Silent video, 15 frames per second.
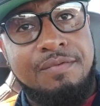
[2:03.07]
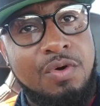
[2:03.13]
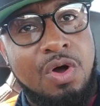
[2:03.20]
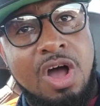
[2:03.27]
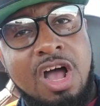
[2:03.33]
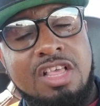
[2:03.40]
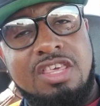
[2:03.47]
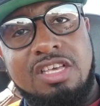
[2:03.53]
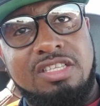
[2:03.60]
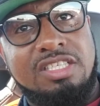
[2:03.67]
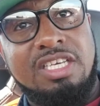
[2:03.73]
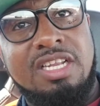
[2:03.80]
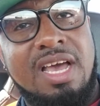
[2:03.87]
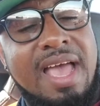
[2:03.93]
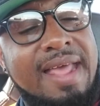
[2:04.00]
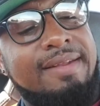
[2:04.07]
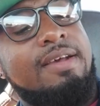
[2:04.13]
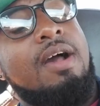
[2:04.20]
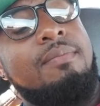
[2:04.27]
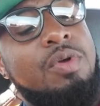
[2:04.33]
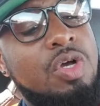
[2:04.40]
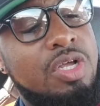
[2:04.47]
for Argentina and
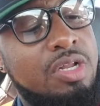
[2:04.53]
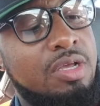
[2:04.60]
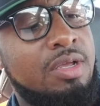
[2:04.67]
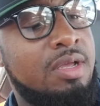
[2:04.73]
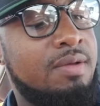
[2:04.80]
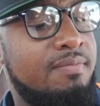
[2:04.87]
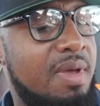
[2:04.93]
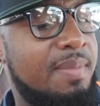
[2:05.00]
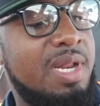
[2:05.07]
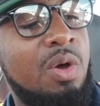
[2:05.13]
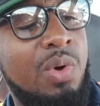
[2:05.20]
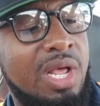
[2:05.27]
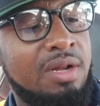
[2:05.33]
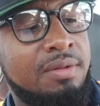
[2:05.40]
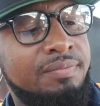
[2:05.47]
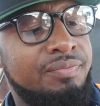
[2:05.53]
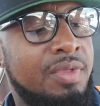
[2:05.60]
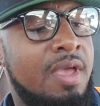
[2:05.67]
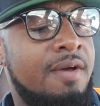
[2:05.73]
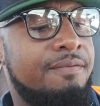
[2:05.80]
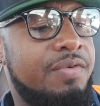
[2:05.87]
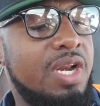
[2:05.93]
come good. Maybe they will.
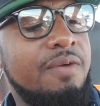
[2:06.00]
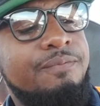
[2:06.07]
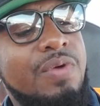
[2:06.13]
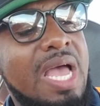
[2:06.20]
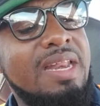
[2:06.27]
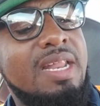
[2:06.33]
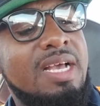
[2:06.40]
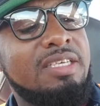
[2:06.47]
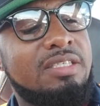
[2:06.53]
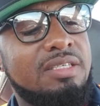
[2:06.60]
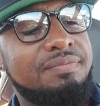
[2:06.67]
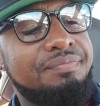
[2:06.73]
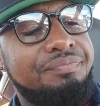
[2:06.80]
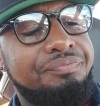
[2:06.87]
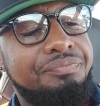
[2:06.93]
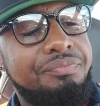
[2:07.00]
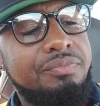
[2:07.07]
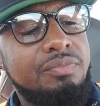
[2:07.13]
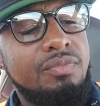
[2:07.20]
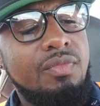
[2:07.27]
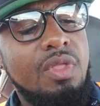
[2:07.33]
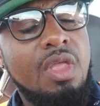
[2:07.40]
For defenders,
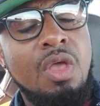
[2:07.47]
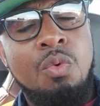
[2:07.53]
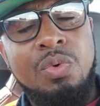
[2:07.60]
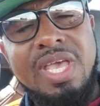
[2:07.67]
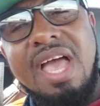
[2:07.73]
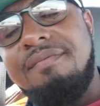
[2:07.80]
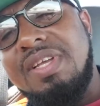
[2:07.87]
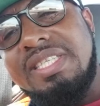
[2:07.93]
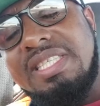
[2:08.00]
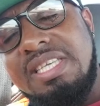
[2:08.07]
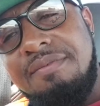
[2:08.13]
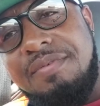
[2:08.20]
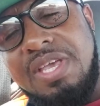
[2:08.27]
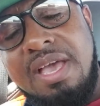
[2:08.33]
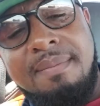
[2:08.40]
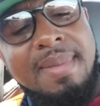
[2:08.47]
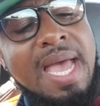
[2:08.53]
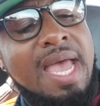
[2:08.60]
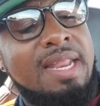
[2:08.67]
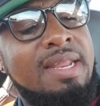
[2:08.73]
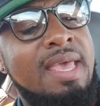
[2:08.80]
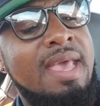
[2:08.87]
we have the Sevilla
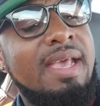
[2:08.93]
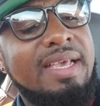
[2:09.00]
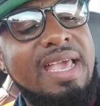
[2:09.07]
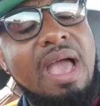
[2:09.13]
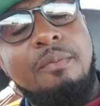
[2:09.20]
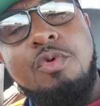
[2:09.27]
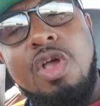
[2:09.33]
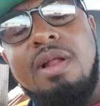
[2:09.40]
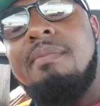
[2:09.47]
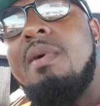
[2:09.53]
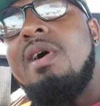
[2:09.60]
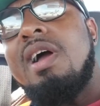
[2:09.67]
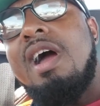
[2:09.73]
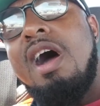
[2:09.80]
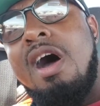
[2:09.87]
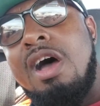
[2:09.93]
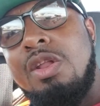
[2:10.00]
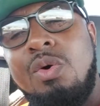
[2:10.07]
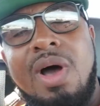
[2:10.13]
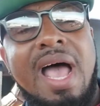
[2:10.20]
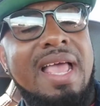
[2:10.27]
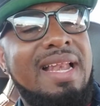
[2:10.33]
man, Gabriel
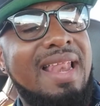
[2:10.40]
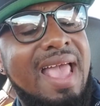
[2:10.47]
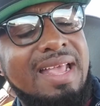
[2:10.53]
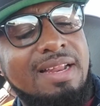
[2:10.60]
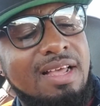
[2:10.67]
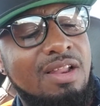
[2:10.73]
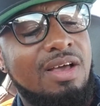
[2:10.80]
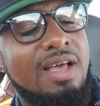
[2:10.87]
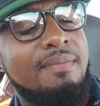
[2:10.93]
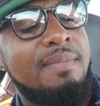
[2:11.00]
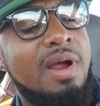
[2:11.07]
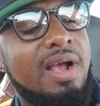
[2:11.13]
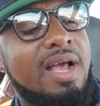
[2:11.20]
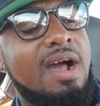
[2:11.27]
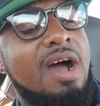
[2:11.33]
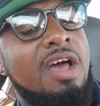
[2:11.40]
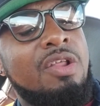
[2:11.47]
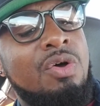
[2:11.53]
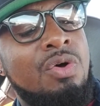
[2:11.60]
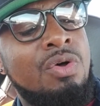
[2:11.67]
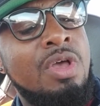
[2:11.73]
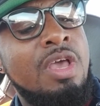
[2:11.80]
Mercado. I like the look of
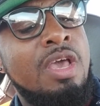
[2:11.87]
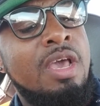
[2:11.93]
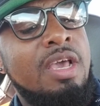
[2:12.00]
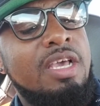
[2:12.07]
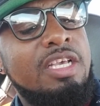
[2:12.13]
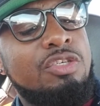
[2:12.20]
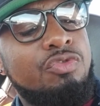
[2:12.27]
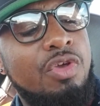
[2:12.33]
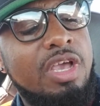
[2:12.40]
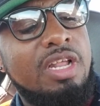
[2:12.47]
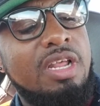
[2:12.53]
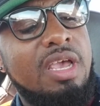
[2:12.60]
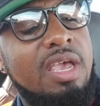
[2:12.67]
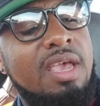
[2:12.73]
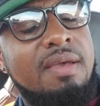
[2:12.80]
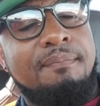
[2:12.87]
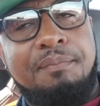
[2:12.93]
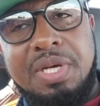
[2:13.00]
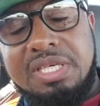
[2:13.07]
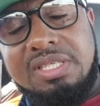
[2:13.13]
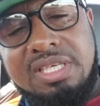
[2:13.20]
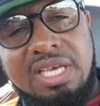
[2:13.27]
Mercado. He's really
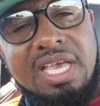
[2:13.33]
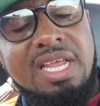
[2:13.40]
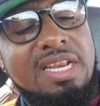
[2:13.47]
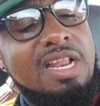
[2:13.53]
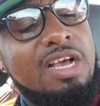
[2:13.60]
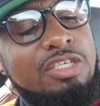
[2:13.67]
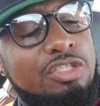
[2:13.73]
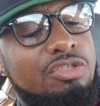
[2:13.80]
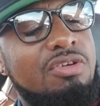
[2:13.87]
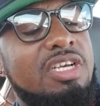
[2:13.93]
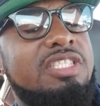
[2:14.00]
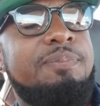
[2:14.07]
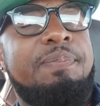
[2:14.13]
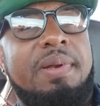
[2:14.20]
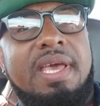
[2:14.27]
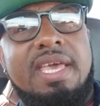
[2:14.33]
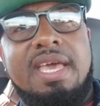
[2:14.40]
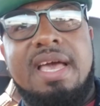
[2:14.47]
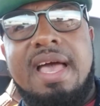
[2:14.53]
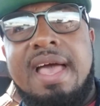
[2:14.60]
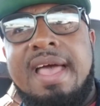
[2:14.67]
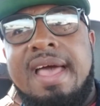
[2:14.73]
busy, industrious
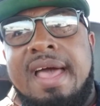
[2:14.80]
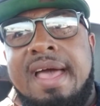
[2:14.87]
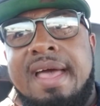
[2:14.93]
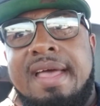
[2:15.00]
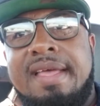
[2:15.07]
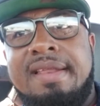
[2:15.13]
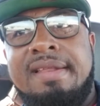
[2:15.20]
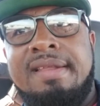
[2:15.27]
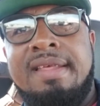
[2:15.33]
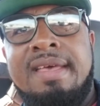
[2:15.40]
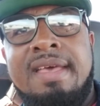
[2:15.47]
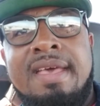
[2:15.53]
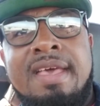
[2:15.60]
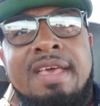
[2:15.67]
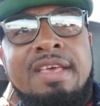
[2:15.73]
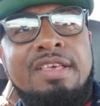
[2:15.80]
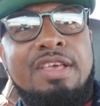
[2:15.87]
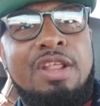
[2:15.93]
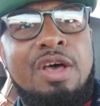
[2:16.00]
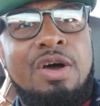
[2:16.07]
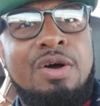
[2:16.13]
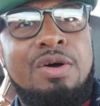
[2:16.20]
player, and,
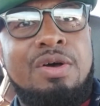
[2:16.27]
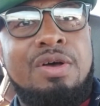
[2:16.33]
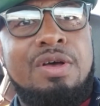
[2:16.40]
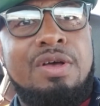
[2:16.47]
you know,